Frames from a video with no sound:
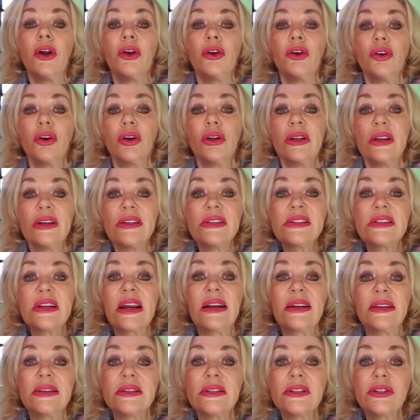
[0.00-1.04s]
You know, yesterday I
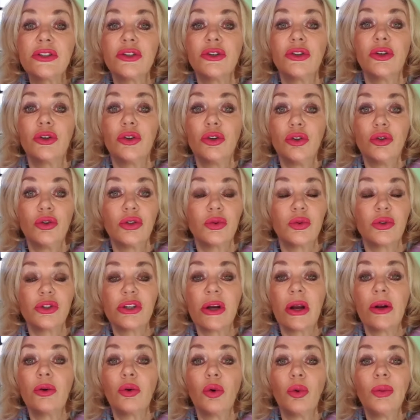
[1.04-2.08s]
listened to the news, which
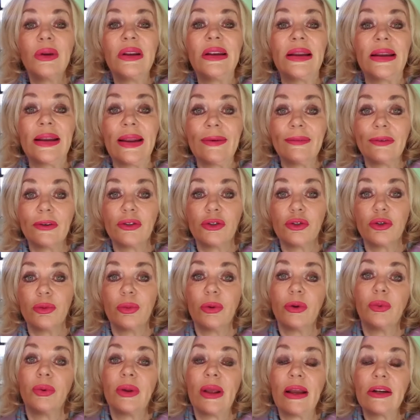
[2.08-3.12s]
I normally never do,
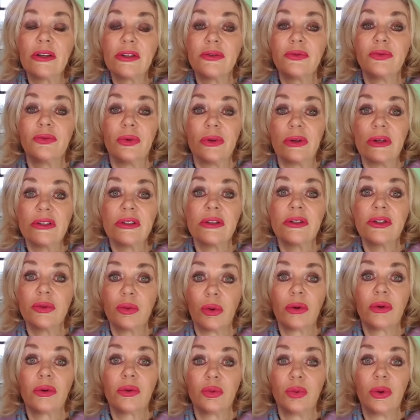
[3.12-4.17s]
but we had to listen to
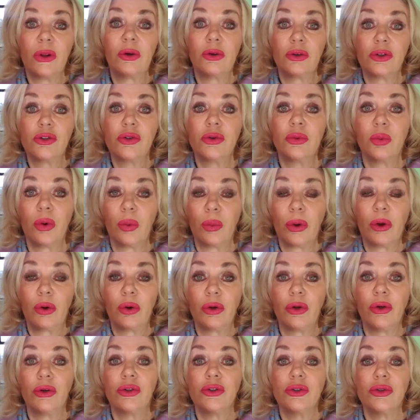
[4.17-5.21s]
what we could do and what we
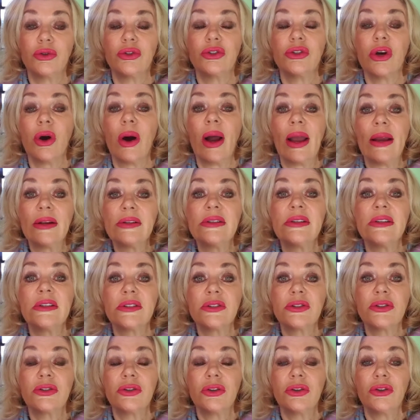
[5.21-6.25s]
couldn't do, so I had to listen
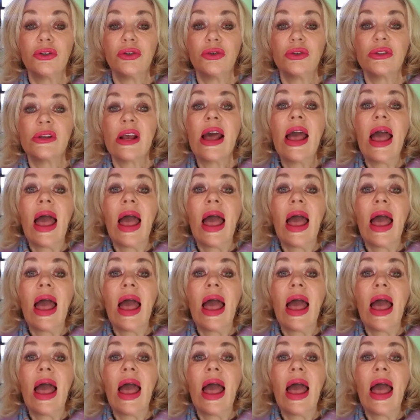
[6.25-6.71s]
to the news,